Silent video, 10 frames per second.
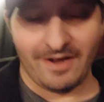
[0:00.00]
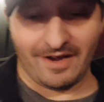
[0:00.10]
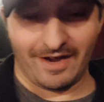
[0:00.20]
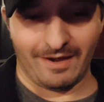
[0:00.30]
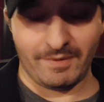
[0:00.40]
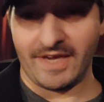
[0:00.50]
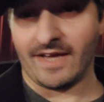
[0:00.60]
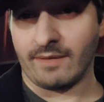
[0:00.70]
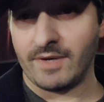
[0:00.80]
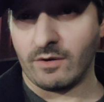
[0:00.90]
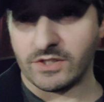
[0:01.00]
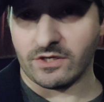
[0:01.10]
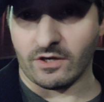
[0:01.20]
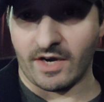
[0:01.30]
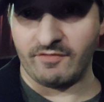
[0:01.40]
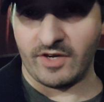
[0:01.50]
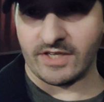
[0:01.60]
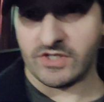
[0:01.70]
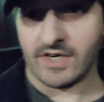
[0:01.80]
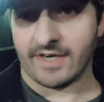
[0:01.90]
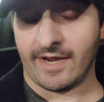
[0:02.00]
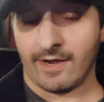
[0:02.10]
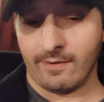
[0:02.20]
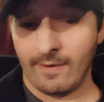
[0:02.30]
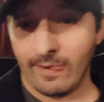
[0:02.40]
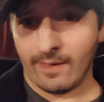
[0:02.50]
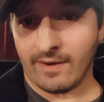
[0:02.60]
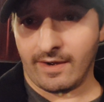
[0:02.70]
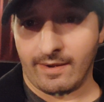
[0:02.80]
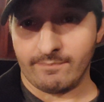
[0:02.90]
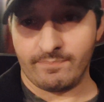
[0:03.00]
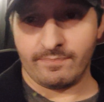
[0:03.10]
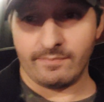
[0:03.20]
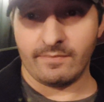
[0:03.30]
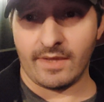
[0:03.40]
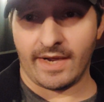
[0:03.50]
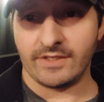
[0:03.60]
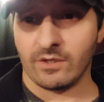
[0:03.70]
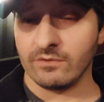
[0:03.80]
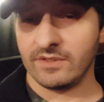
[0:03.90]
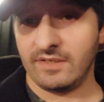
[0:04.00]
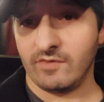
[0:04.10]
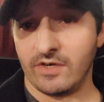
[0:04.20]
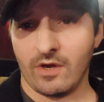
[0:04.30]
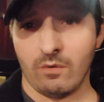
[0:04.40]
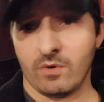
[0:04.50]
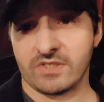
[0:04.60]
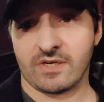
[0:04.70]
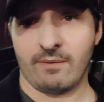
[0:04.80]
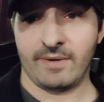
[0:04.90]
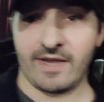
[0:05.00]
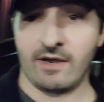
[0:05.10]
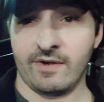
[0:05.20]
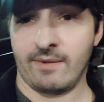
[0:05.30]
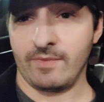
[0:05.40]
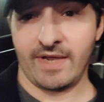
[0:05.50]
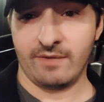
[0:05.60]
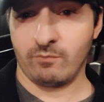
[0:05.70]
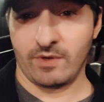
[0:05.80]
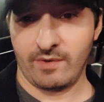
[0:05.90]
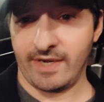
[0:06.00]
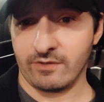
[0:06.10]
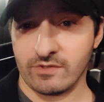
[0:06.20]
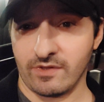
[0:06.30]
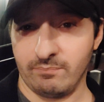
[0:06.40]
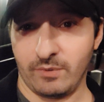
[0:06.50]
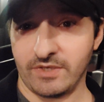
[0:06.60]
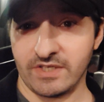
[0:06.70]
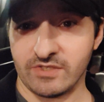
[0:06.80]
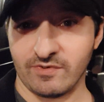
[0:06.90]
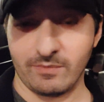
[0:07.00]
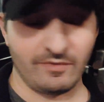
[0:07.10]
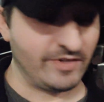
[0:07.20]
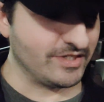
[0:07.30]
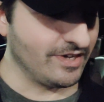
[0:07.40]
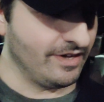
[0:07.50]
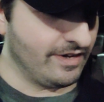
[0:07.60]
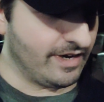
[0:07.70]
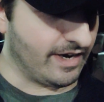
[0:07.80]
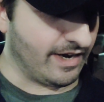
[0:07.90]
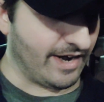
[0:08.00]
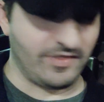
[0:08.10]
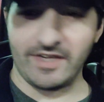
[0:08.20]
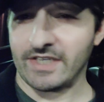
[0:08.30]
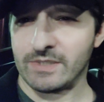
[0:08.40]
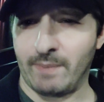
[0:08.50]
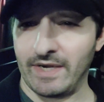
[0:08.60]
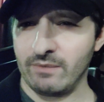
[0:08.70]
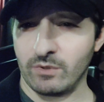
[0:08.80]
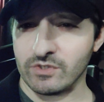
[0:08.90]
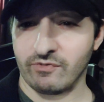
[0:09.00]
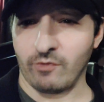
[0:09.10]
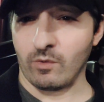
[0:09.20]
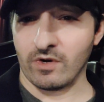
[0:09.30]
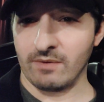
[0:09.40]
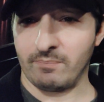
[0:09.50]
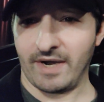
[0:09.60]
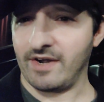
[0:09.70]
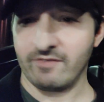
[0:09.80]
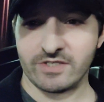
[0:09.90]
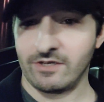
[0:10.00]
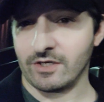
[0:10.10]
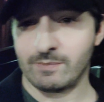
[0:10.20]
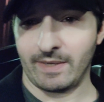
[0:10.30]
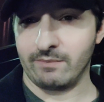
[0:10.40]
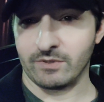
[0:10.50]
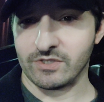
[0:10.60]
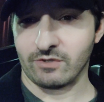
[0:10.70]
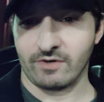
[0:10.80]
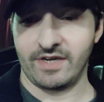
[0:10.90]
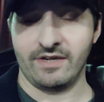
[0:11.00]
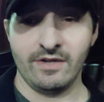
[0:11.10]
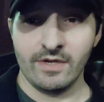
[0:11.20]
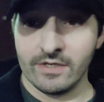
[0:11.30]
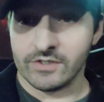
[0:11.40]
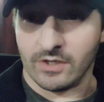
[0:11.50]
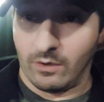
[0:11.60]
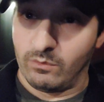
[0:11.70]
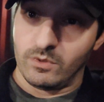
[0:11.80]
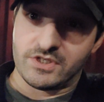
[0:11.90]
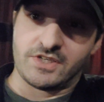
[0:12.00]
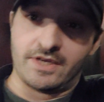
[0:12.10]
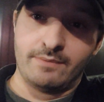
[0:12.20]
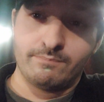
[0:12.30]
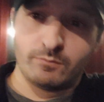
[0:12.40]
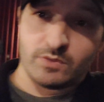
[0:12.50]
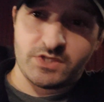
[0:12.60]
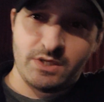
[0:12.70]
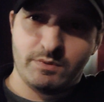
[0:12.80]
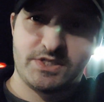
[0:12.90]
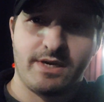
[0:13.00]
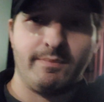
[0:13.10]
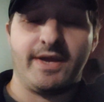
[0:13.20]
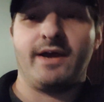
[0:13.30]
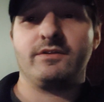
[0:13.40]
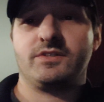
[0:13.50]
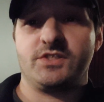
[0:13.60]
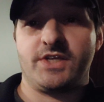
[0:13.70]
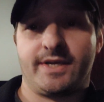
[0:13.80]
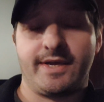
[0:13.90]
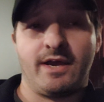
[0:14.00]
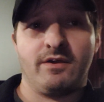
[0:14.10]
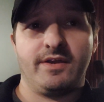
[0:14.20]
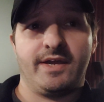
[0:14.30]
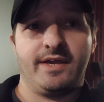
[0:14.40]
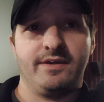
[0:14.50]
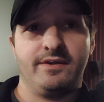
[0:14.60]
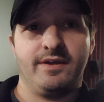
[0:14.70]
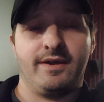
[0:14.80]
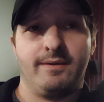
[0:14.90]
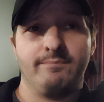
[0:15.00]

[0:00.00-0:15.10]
But yeah, let me know what you thought if you guys check it out. I don't even know what's coming out, and I'm the one who handles all the bookings for movies. I think Expendables 4, but I never saw Expendables 3. So we'll see. We'll see what's coming out to check out. And